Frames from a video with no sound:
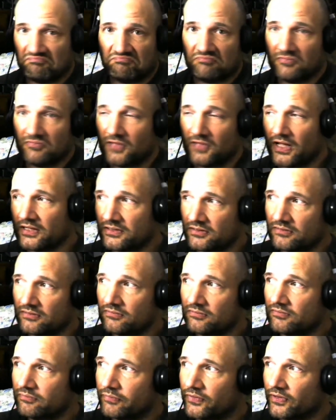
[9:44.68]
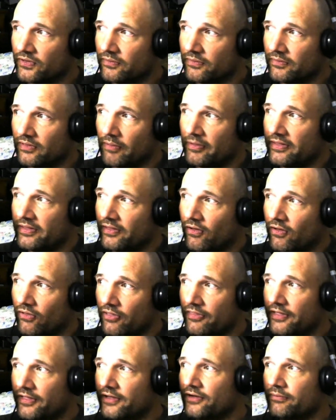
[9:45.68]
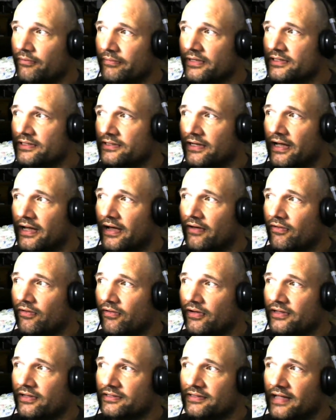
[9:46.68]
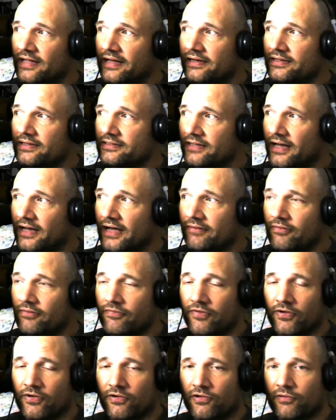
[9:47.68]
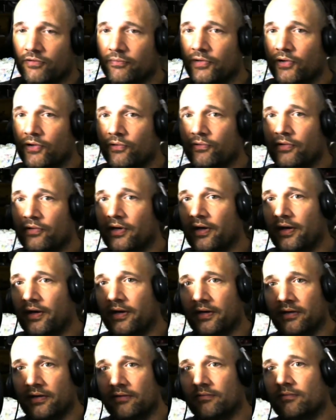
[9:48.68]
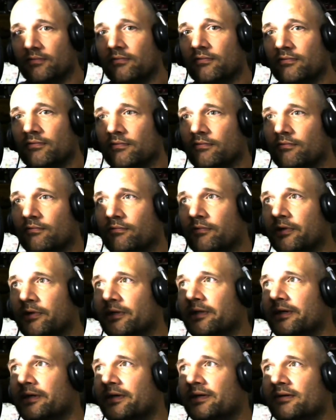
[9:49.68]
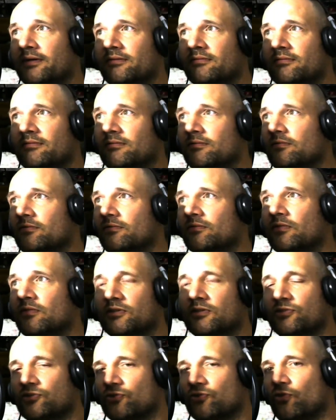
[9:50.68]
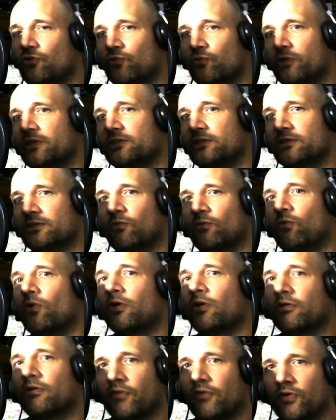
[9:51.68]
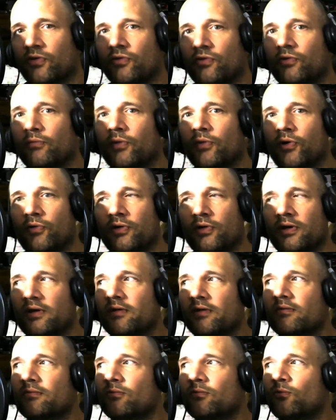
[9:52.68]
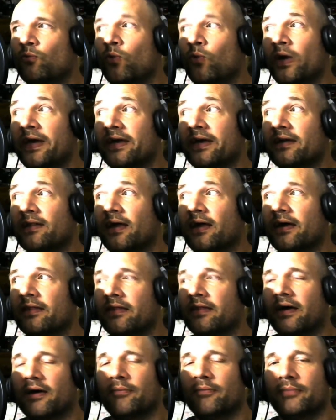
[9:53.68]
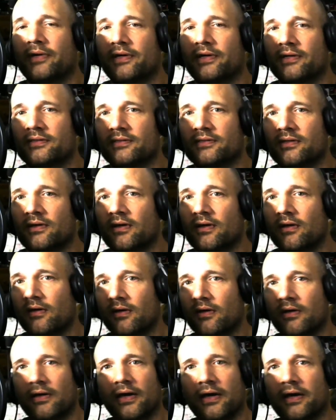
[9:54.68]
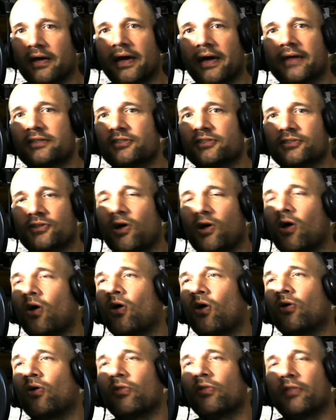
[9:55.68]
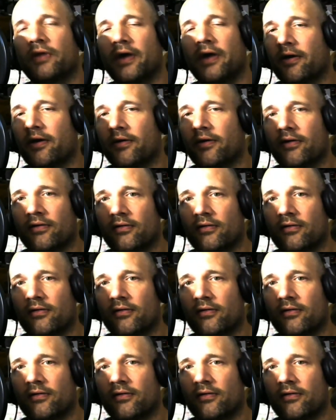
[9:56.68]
That's pretty, I mean, the only thing you're missing out on is that doesn't have a vertical mode, and really there's no reason to want a vertical mode in a wing like that, because it catches all the air.